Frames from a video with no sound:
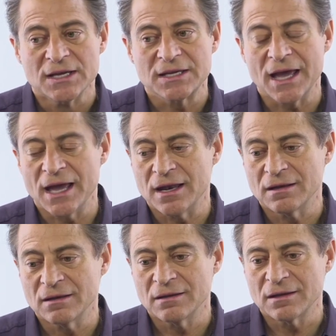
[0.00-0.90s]

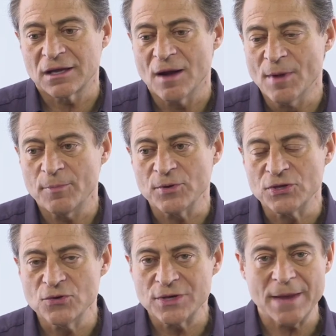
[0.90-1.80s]
can come up with
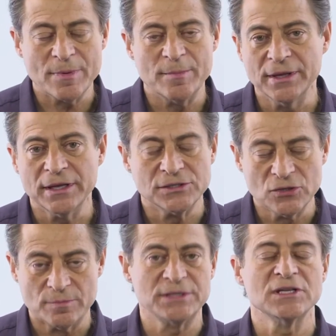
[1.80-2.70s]
new capabilities,
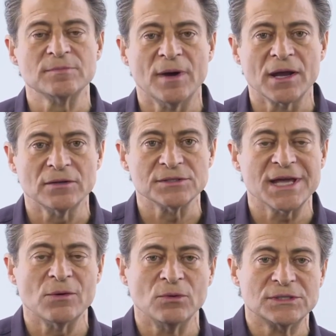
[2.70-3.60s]
new business models
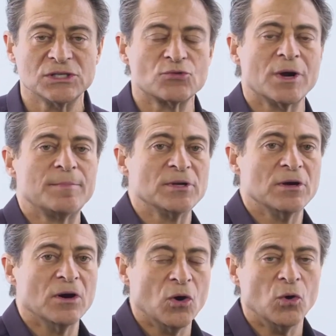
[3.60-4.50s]
that will disrupt
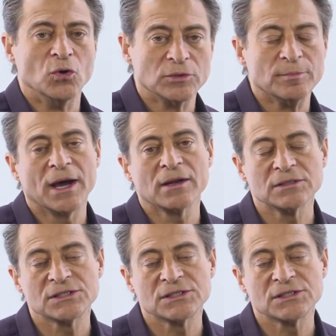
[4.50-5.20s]
old models.